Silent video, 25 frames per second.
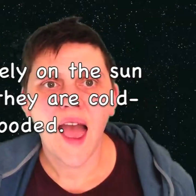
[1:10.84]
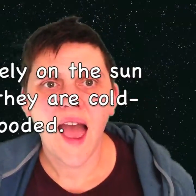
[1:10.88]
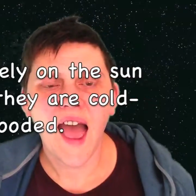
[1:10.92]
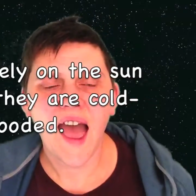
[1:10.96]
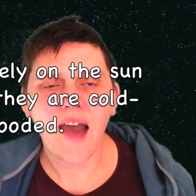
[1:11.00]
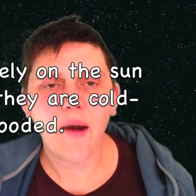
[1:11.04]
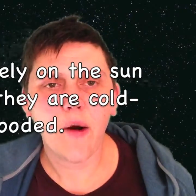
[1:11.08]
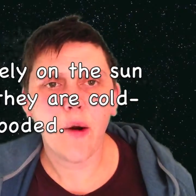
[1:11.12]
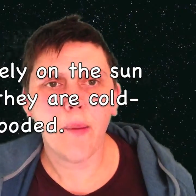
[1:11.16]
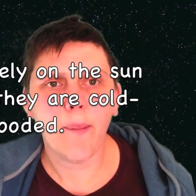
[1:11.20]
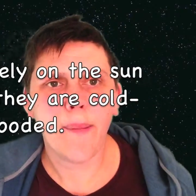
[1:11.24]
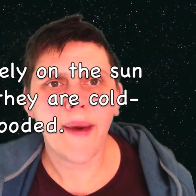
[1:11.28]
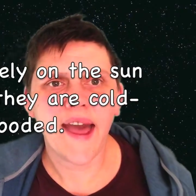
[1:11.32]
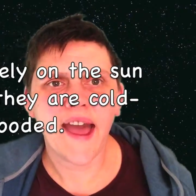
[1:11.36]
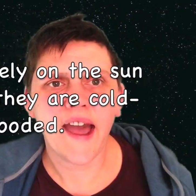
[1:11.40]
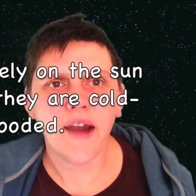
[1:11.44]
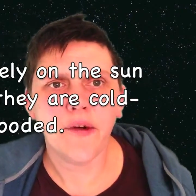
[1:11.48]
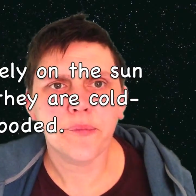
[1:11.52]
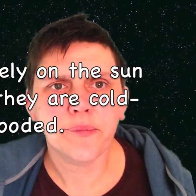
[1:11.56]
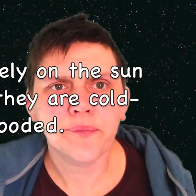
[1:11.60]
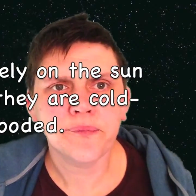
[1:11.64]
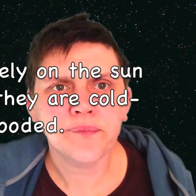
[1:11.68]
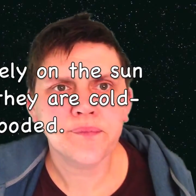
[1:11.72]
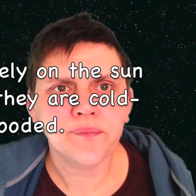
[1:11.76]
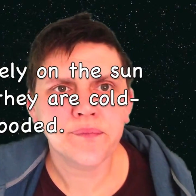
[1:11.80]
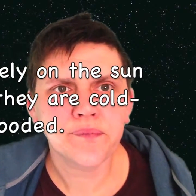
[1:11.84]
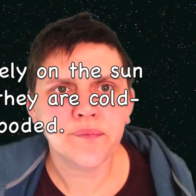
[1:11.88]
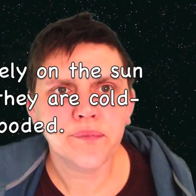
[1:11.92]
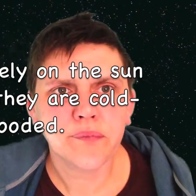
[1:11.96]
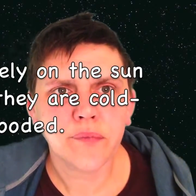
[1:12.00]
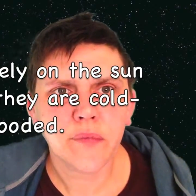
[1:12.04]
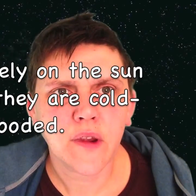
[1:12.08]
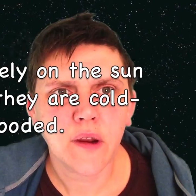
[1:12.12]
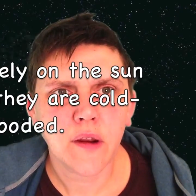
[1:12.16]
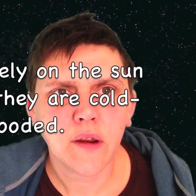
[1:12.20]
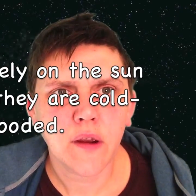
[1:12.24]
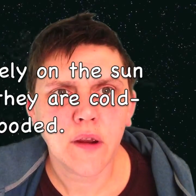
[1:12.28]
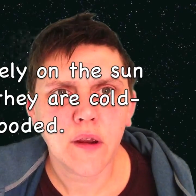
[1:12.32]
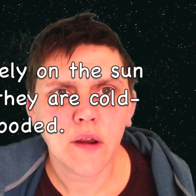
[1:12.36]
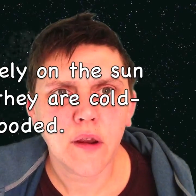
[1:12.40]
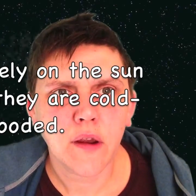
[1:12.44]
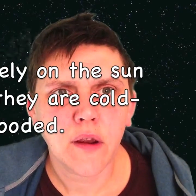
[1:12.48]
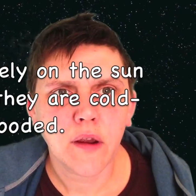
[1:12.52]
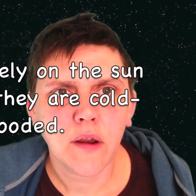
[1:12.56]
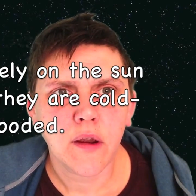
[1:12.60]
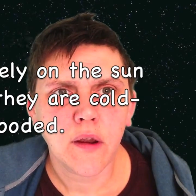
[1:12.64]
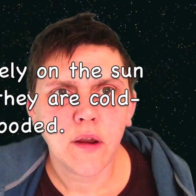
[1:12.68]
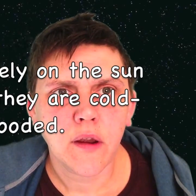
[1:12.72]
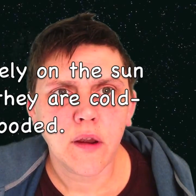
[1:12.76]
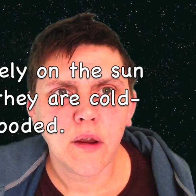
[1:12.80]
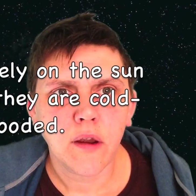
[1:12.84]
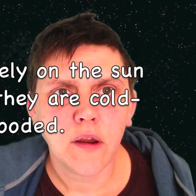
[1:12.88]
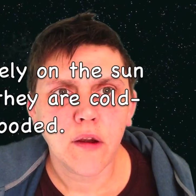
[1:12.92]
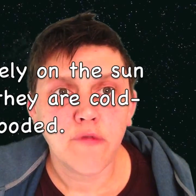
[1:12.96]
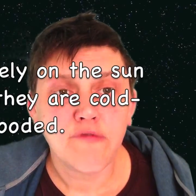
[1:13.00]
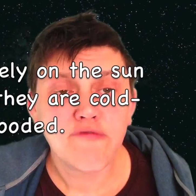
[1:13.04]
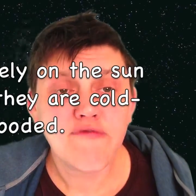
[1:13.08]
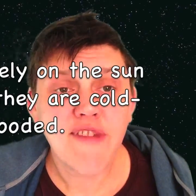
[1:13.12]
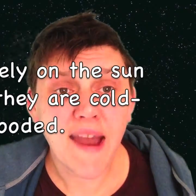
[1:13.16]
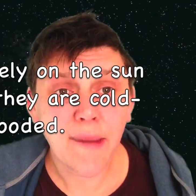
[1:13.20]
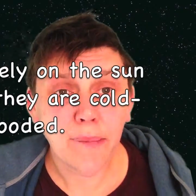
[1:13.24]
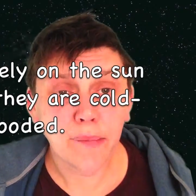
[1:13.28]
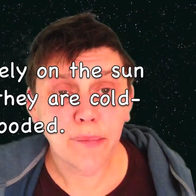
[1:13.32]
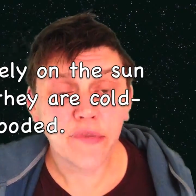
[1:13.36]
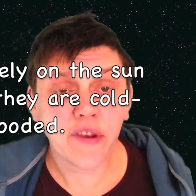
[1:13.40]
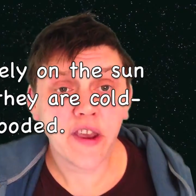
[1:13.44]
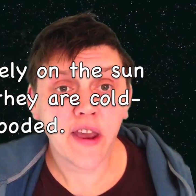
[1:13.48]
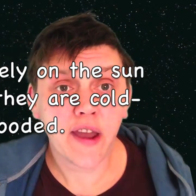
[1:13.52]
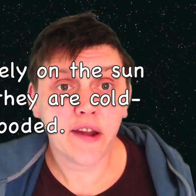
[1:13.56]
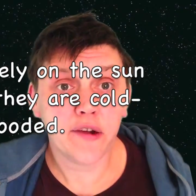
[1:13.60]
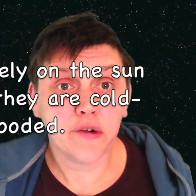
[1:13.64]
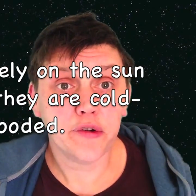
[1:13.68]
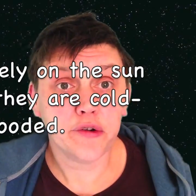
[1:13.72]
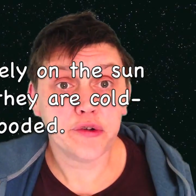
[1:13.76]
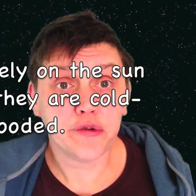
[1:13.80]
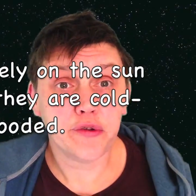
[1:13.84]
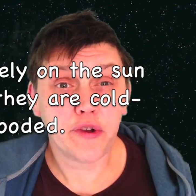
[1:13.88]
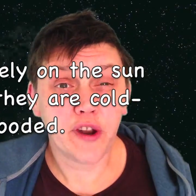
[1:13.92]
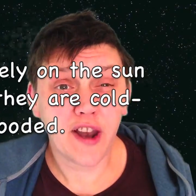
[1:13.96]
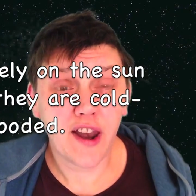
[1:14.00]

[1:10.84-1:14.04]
How about reptiles